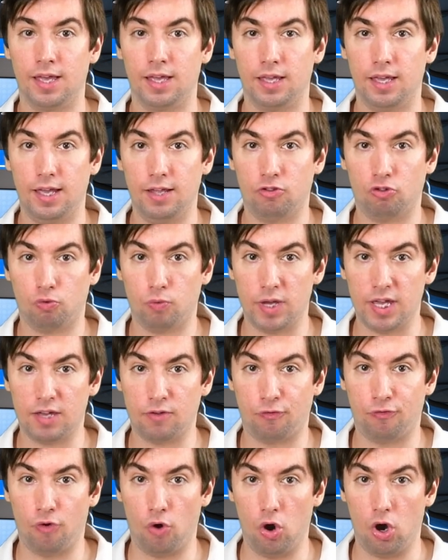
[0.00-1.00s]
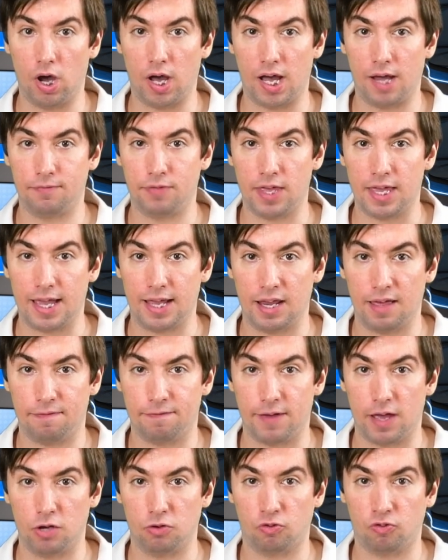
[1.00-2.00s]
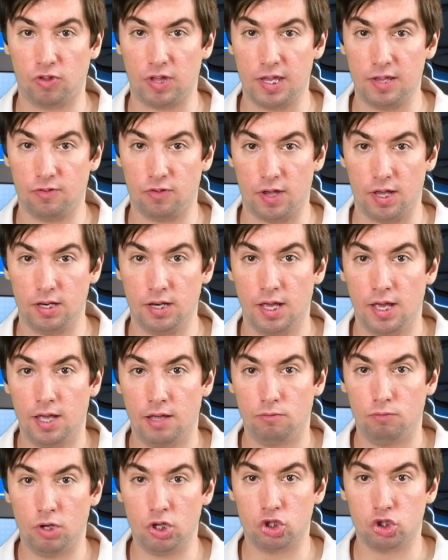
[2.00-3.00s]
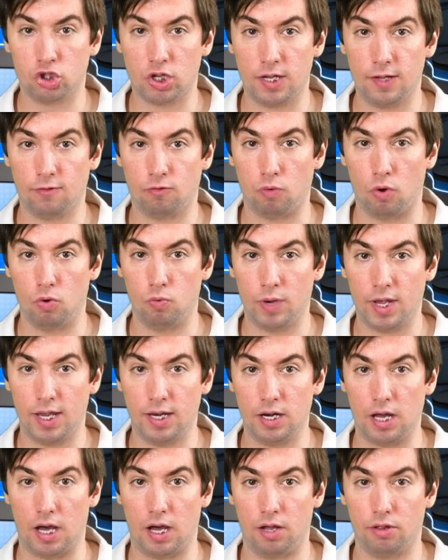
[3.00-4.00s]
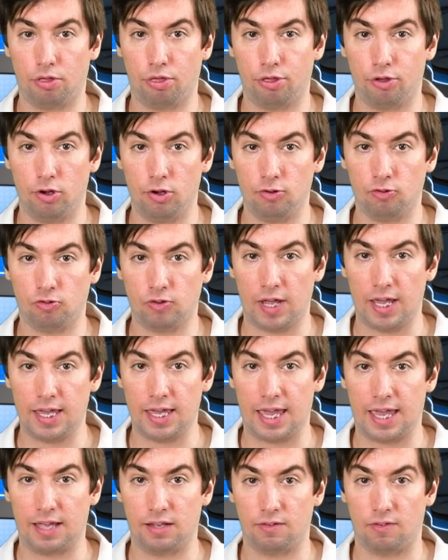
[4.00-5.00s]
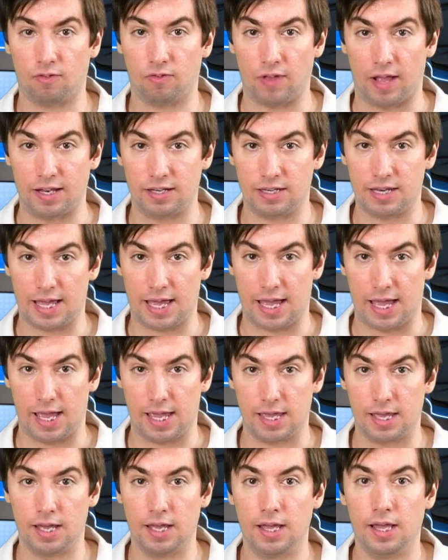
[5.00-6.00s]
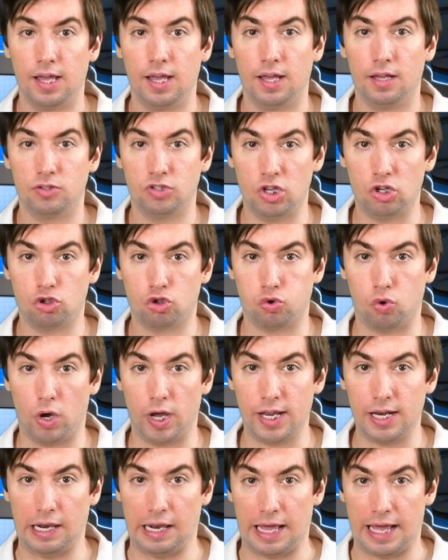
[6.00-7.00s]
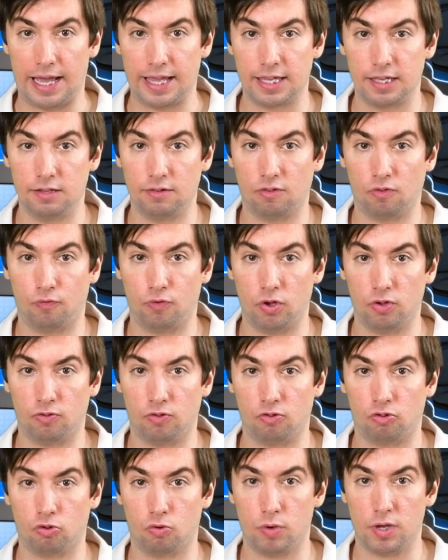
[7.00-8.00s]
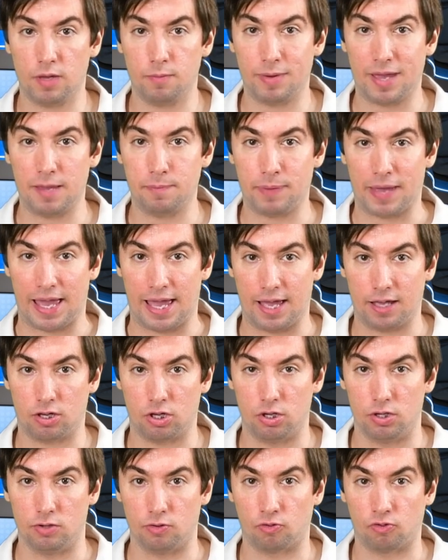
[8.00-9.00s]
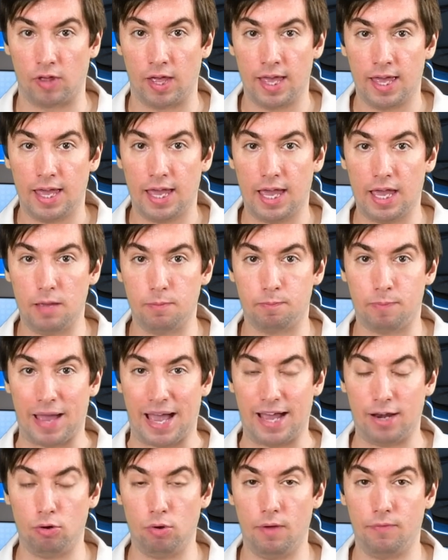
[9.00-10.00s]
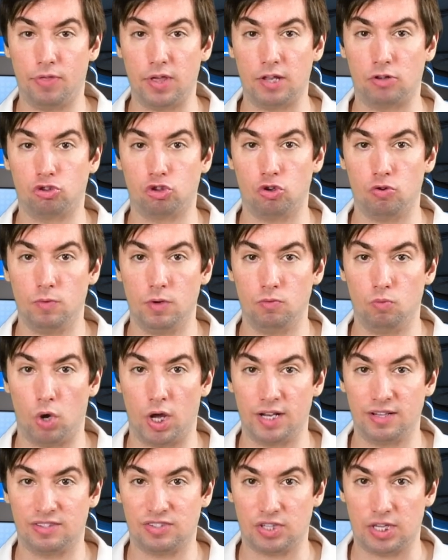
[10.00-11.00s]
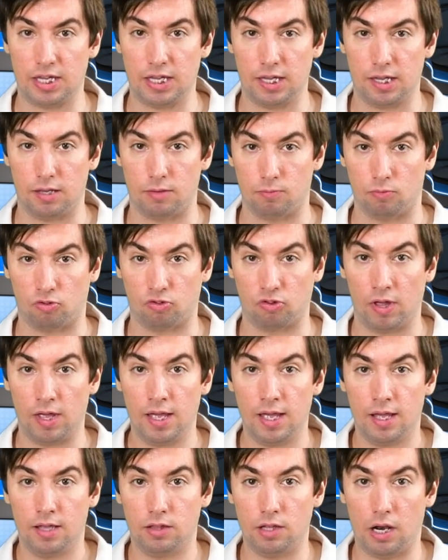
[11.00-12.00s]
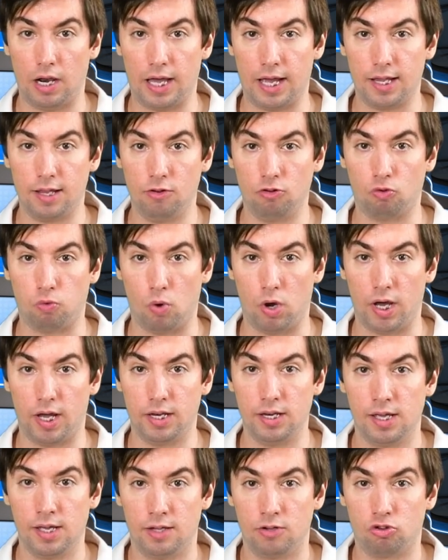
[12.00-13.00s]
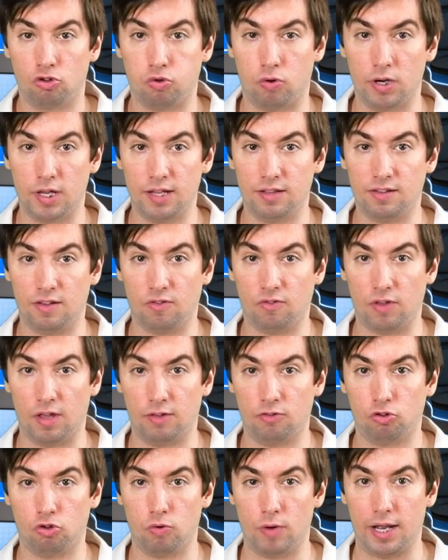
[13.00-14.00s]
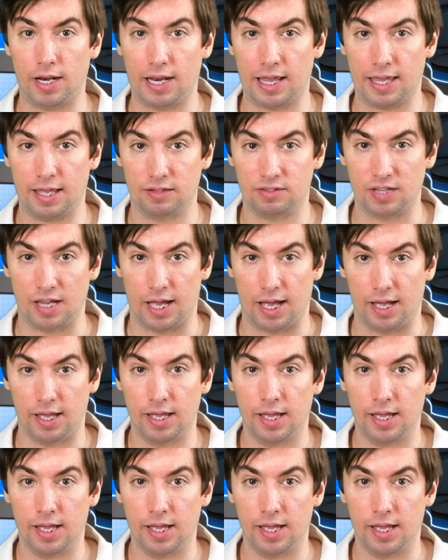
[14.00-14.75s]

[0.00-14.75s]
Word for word: It's week 4 of the NFL season, which teams will win on Thursday and Sunday. Detroit Lions versus Green Bay Packers a battle of the 2 and 1 teams. The Lions won 20 to 6 to Atlanta.